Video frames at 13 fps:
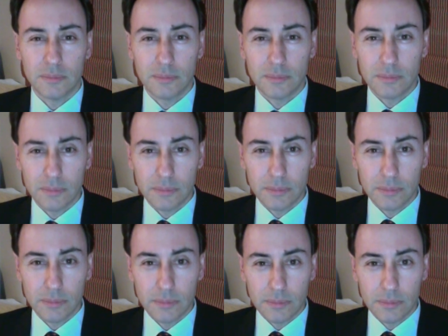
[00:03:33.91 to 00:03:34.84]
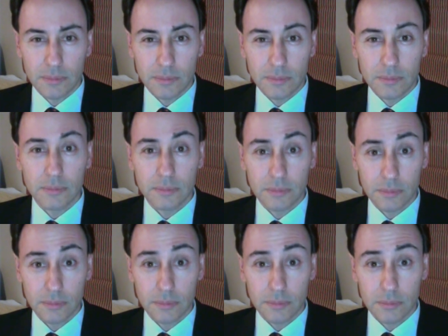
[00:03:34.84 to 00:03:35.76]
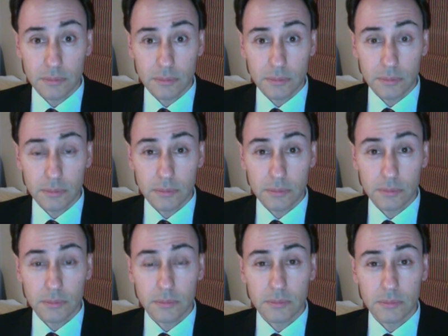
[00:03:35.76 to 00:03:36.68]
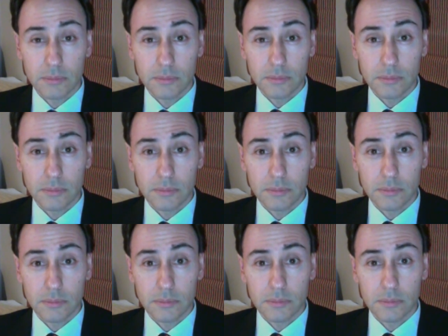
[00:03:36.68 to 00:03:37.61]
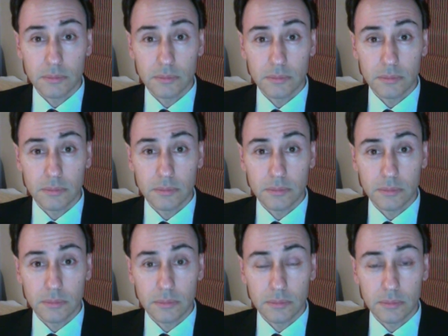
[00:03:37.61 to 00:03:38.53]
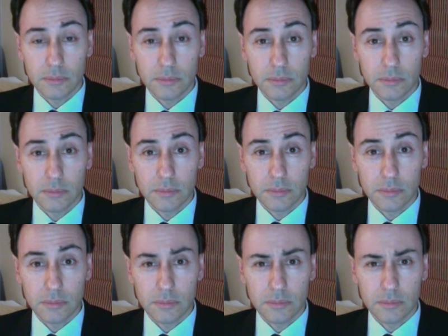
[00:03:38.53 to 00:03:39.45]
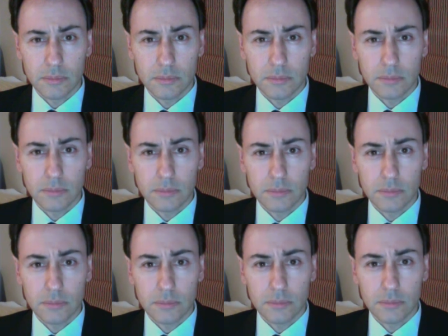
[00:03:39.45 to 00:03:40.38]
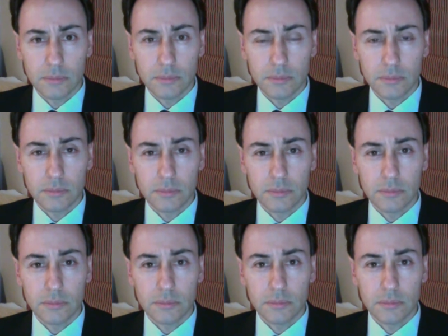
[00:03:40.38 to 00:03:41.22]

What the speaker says: [no speech]